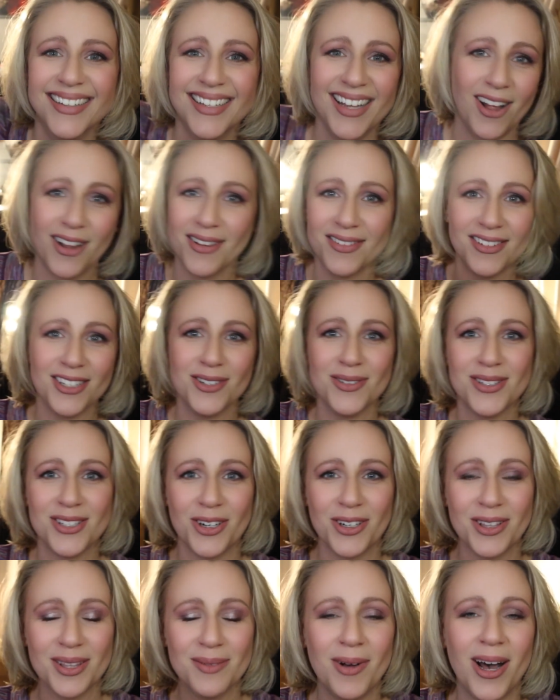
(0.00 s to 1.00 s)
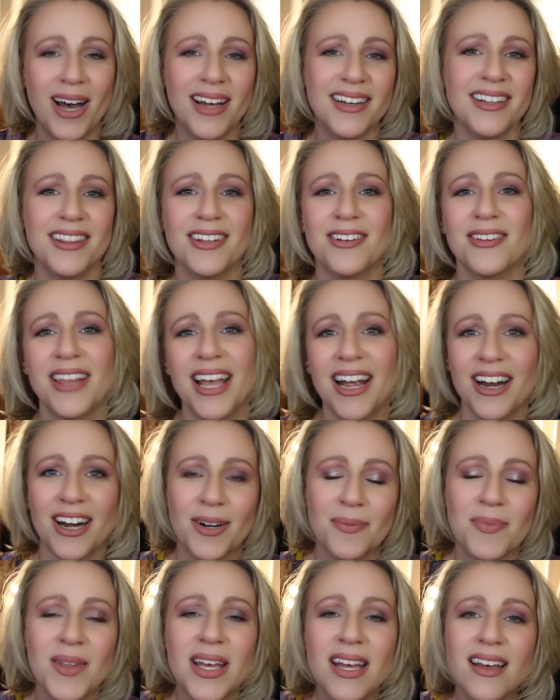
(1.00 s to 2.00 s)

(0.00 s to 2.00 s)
All I do is turn them on and they're there.